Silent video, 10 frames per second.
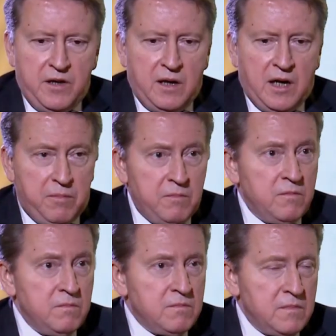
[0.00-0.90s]
we are
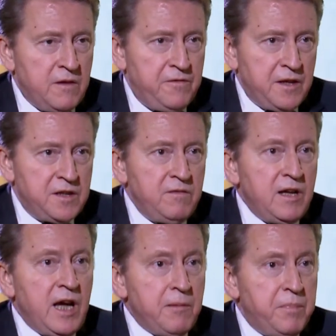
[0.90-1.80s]

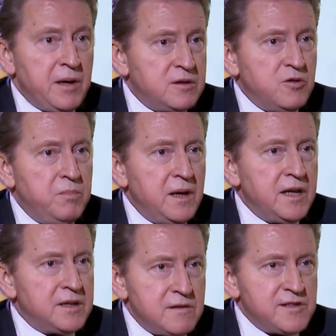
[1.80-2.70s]
effectively a part of
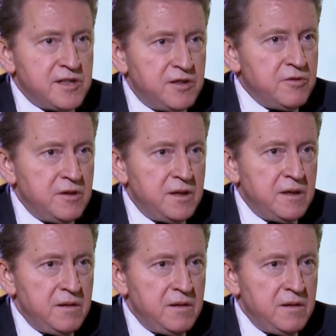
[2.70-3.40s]
bilateral security.